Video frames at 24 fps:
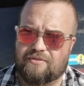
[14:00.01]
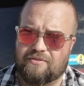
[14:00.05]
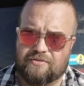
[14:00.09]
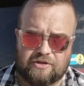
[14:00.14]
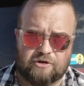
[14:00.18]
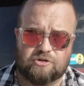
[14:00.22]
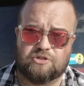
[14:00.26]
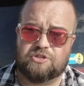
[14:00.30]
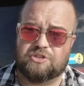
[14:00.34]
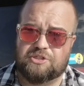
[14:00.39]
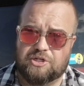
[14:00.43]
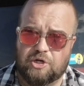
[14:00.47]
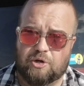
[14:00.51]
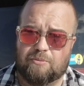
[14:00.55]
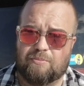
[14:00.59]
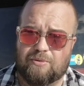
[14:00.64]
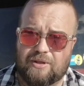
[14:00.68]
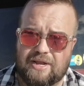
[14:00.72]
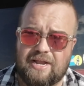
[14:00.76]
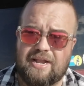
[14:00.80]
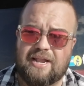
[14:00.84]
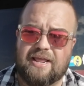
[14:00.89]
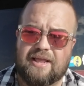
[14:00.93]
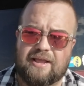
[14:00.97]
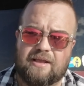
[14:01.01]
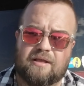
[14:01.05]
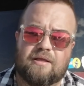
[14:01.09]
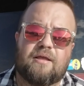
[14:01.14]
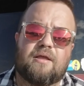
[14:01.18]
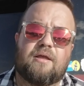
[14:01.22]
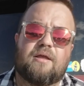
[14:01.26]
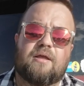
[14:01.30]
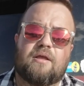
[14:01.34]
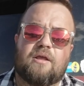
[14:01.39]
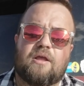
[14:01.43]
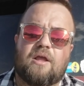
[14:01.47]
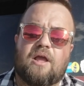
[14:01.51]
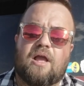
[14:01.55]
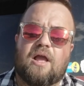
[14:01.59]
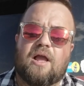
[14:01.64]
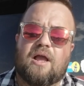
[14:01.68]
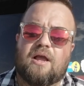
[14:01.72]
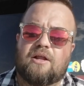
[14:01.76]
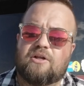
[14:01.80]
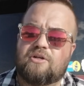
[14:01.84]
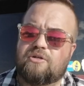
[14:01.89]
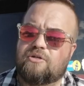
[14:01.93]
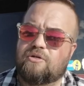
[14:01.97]
they're still bleeding,
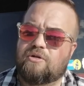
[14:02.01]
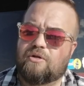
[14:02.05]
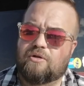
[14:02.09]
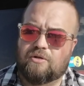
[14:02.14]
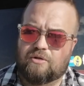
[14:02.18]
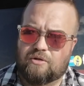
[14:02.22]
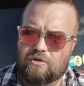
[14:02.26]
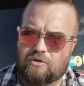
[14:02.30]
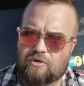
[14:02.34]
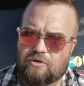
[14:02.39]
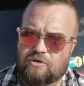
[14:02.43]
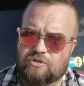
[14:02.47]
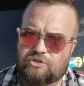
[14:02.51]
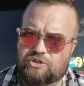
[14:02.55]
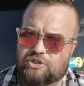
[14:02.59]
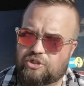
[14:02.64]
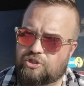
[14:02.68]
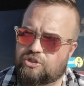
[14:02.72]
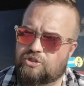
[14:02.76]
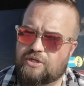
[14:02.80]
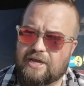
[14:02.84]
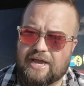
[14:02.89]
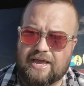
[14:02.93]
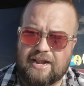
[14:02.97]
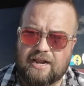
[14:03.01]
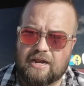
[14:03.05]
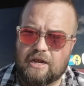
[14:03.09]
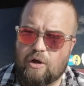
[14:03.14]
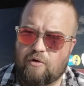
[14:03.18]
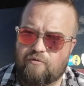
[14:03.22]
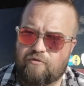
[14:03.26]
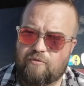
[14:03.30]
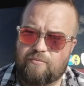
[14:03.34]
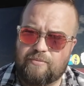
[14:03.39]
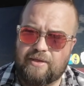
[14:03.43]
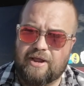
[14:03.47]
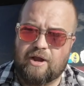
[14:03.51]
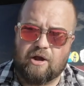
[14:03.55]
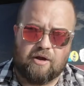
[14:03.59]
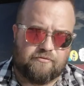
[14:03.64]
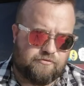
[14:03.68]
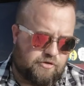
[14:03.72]
just kind of go from there.